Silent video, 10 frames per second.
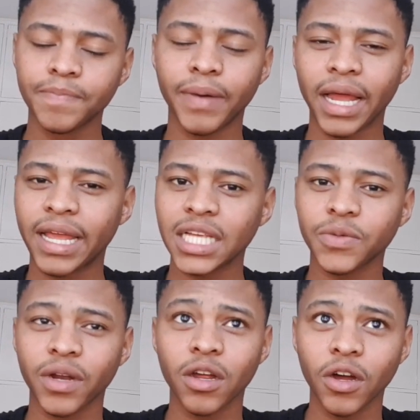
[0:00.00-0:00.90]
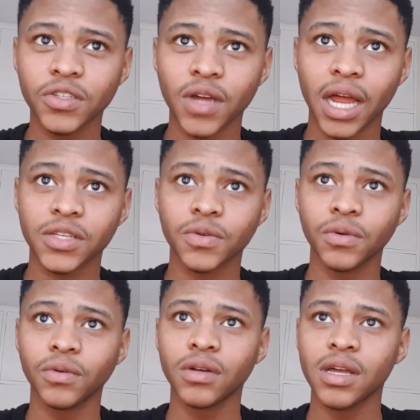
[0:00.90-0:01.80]
But I guess when I got to high
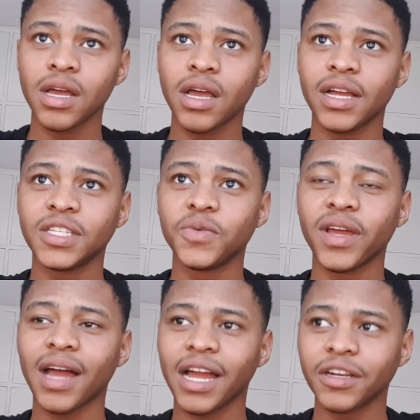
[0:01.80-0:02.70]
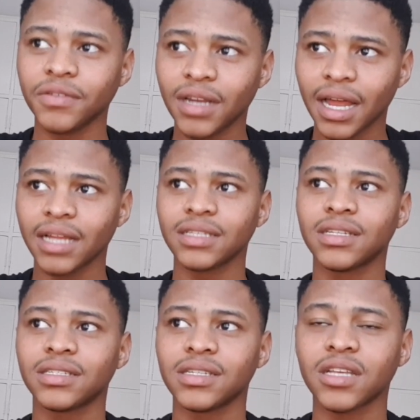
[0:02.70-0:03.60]
school is where I
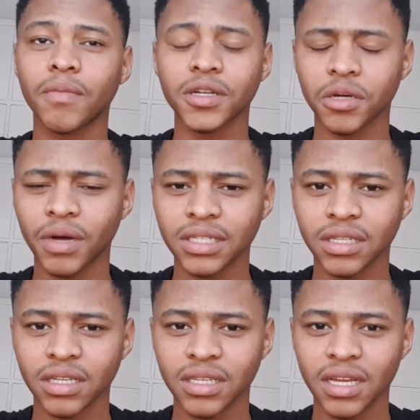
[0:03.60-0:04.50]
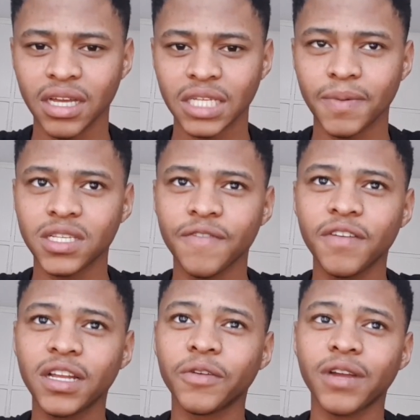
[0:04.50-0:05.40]
realized just how much I wanted this,
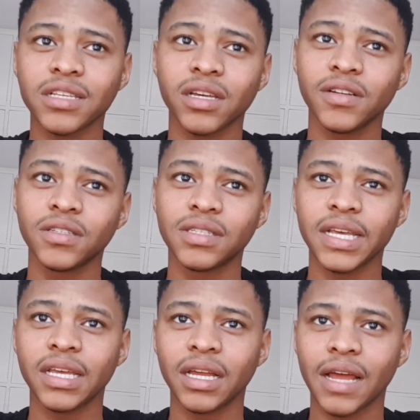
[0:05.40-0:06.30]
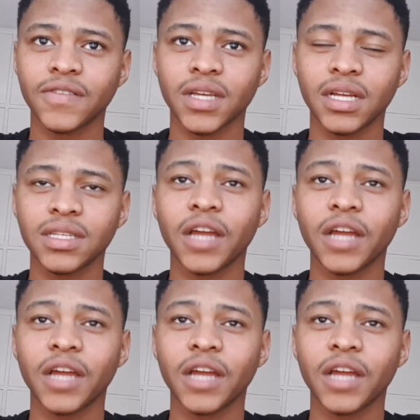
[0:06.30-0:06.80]
specifically when I started taking life science.